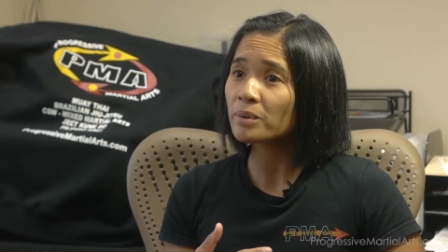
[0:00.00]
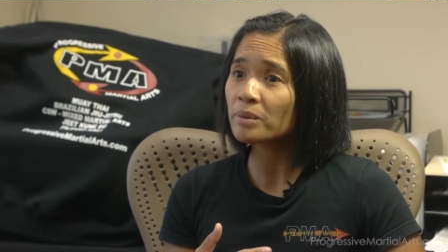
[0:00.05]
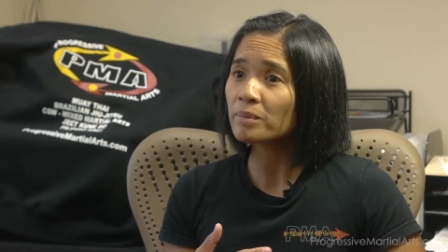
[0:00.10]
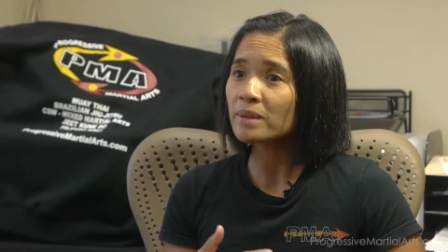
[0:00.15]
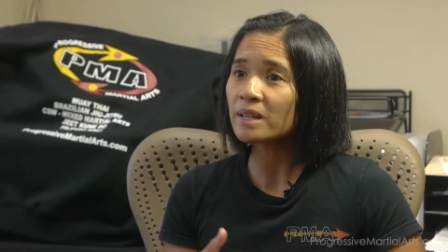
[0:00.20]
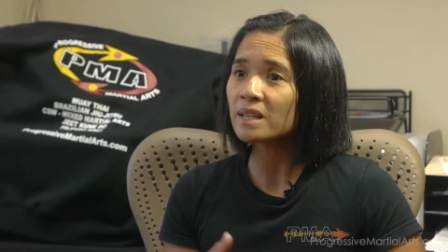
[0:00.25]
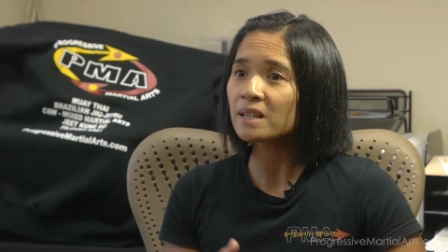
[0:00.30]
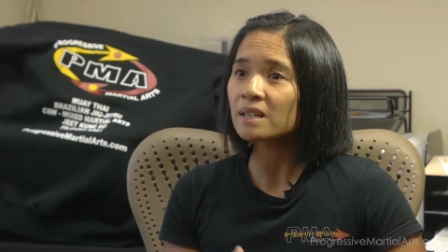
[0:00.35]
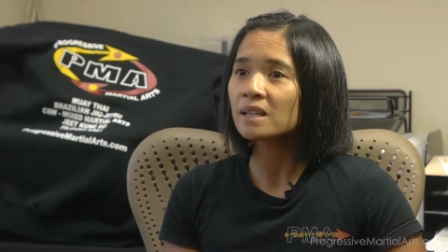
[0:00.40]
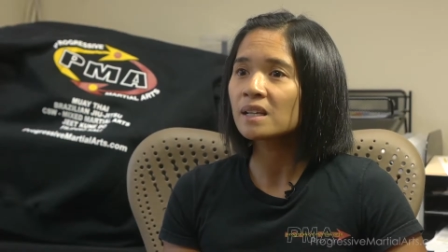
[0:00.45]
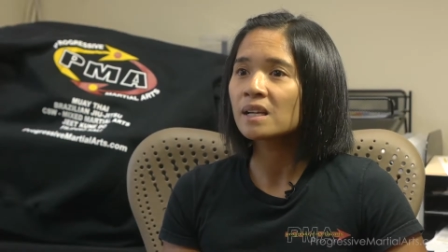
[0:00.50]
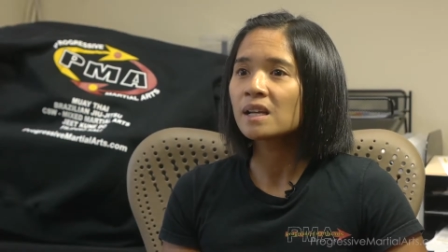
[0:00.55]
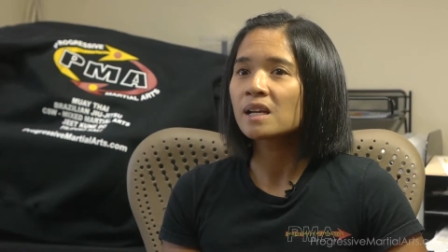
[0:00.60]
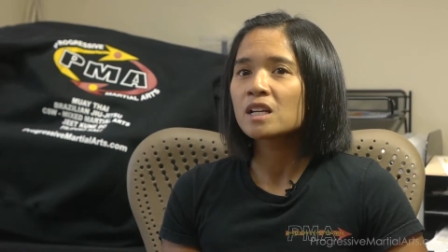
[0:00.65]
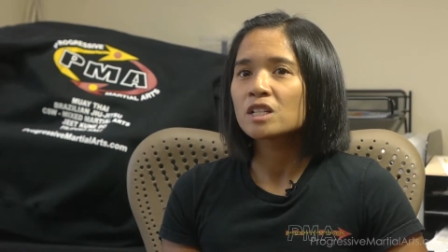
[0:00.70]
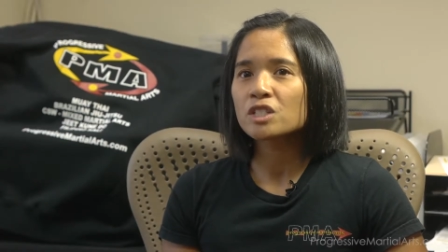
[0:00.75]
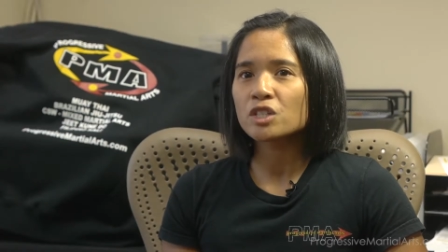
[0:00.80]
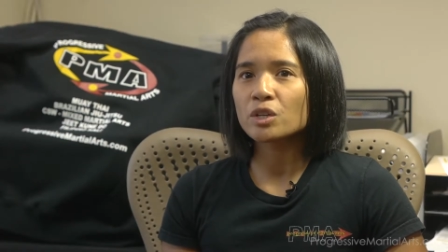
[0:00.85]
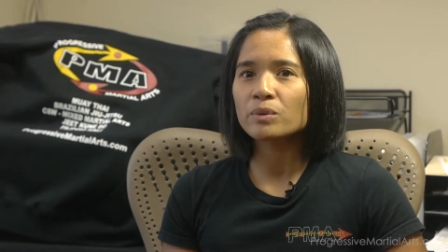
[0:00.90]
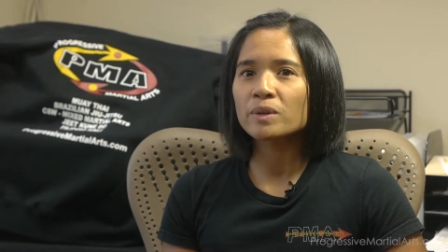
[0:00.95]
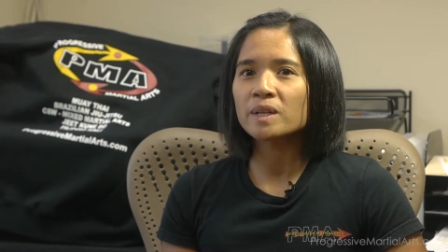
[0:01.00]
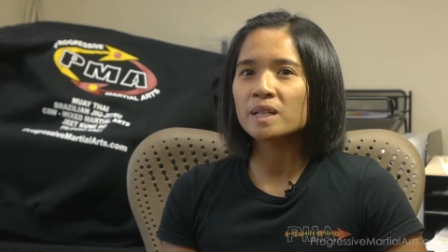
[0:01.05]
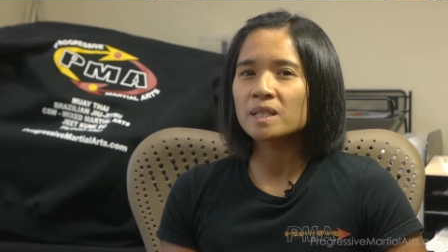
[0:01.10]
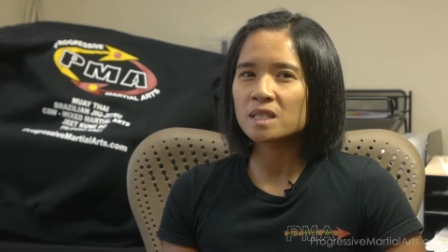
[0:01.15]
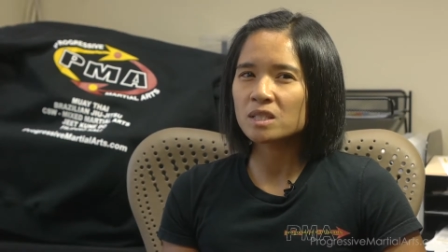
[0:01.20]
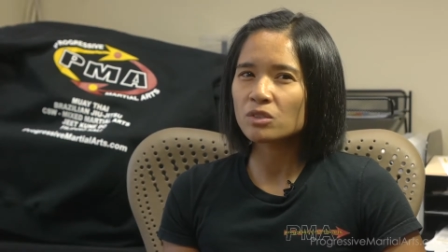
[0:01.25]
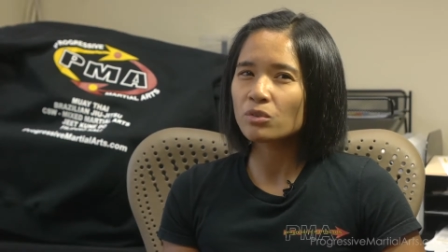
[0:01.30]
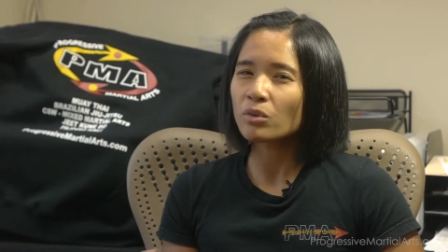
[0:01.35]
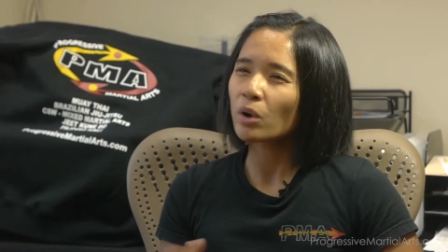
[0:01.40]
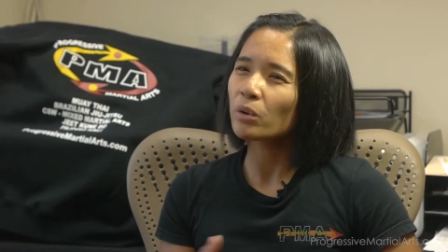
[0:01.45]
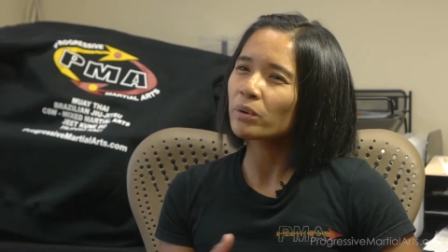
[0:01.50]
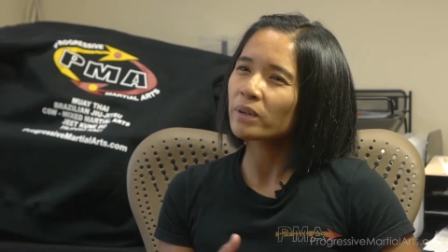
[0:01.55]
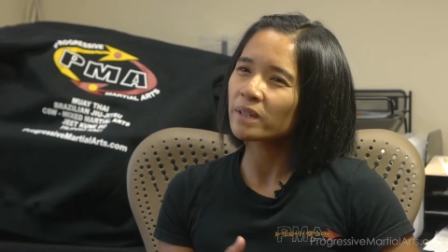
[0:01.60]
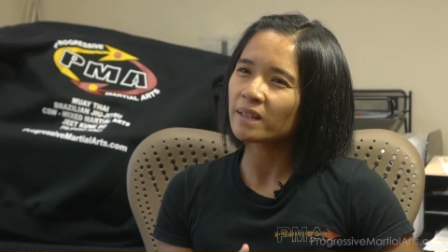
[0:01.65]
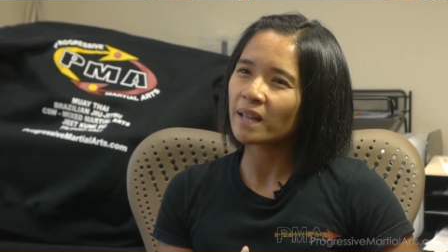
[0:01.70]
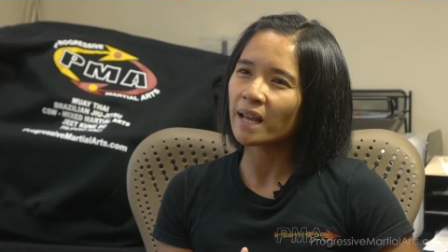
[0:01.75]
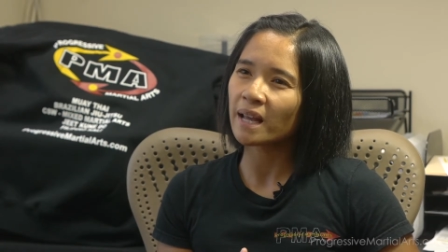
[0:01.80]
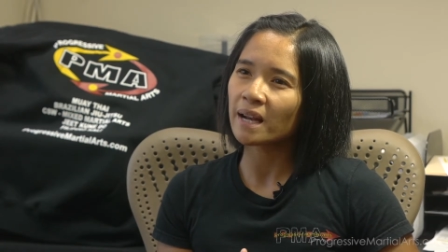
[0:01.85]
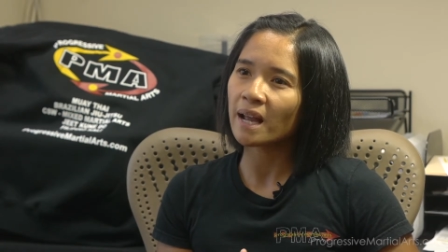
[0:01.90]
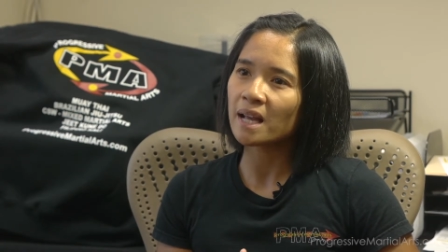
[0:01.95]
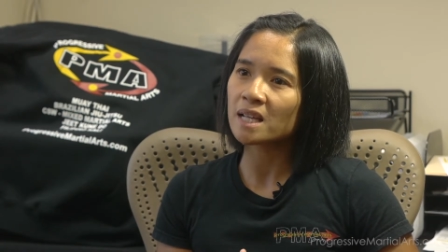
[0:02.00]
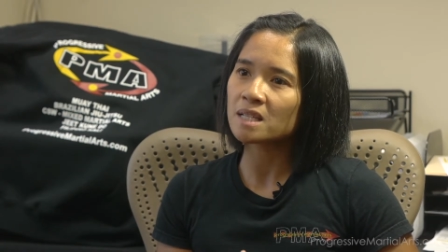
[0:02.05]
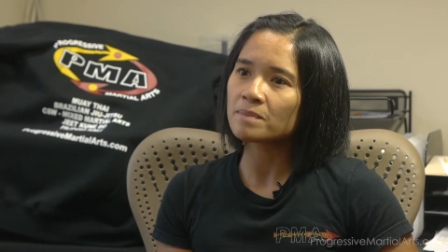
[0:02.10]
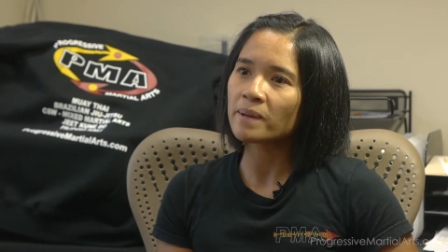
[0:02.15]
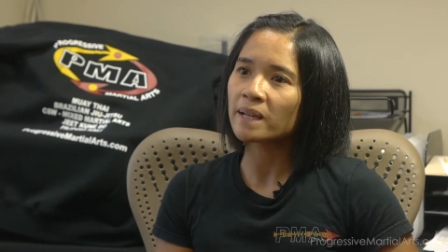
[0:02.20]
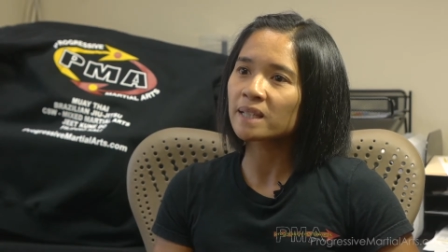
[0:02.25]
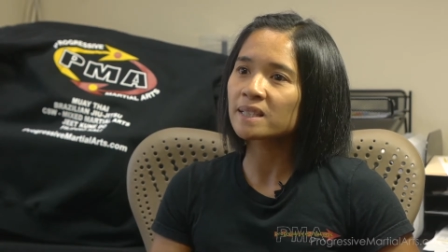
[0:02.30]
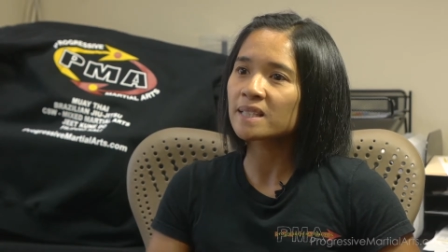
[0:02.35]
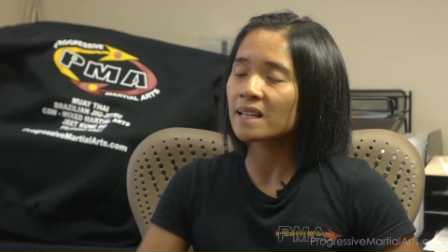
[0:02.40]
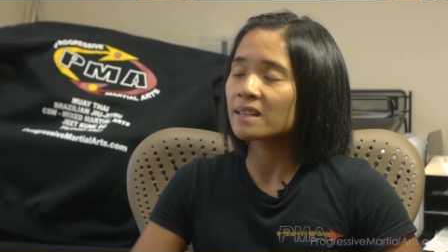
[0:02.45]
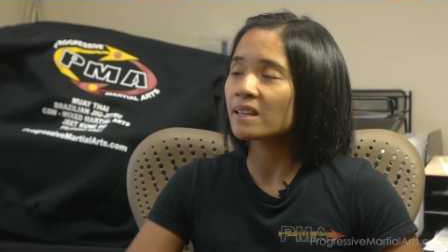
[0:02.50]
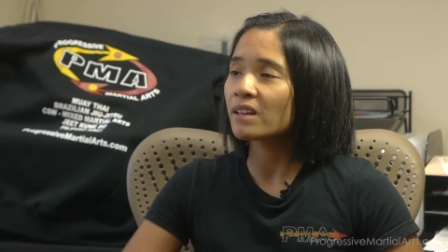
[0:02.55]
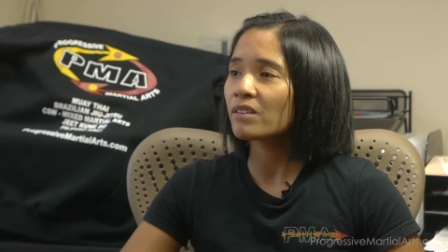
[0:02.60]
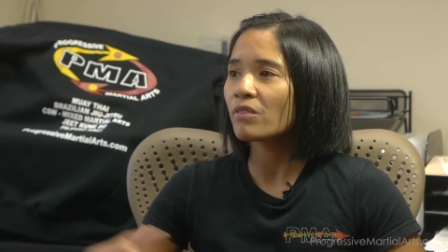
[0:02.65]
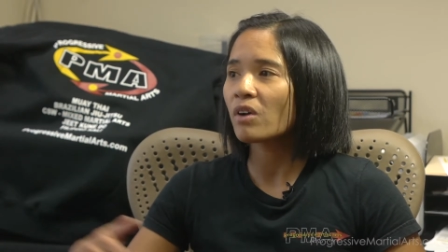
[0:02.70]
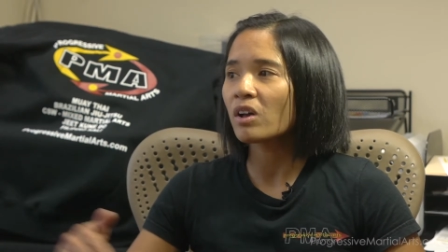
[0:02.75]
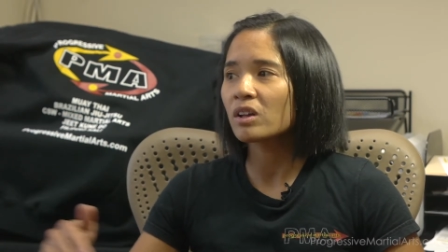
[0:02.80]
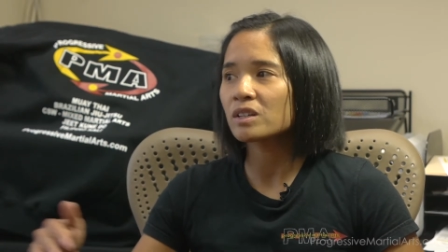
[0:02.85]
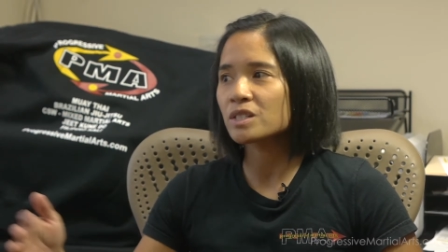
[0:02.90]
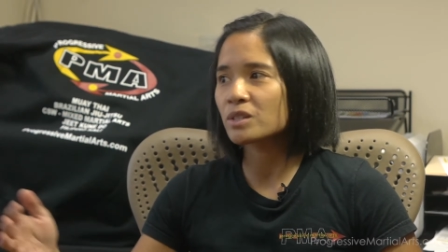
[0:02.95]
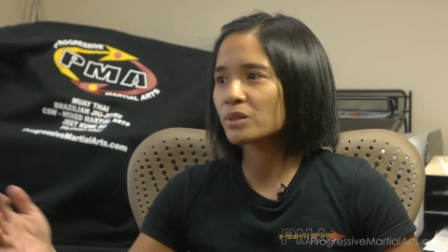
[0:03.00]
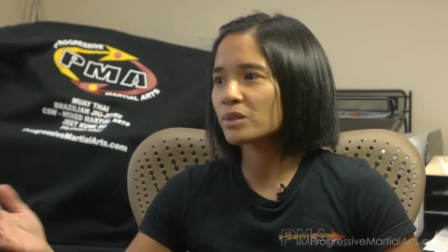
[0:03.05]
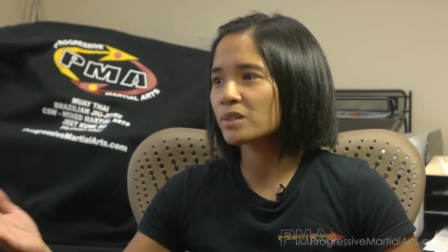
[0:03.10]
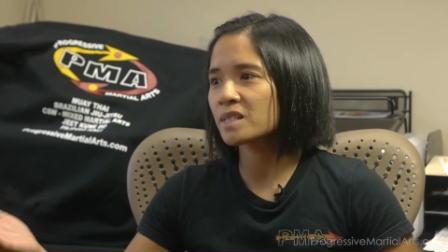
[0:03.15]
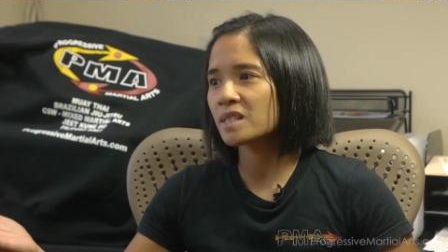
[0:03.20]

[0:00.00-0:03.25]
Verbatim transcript: women. So it's grown in that aspect. And they've also